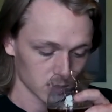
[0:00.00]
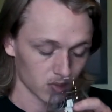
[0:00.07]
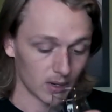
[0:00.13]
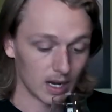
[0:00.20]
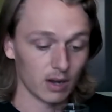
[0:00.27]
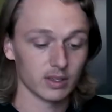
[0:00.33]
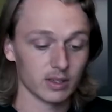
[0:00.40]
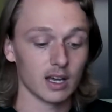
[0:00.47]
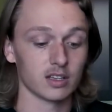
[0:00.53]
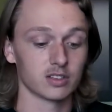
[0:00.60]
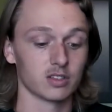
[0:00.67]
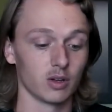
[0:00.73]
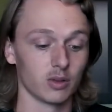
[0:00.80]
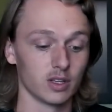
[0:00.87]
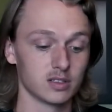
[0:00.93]
Wow, yeah,
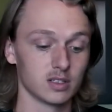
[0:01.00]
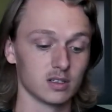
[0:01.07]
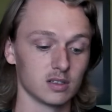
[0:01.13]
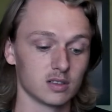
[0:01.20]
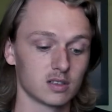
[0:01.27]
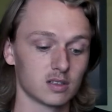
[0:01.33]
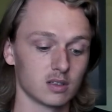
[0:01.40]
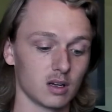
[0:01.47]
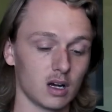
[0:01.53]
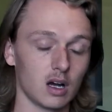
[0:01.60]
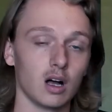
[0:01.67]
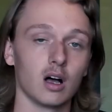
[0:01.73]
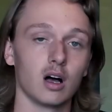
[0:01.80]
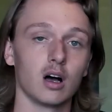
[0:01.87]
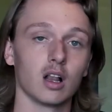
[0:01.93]
so this is
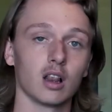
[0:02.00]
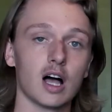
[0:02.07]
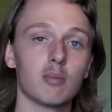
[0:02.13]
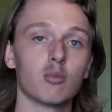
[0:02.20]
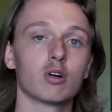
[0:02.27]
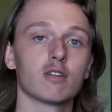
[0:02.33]
a lot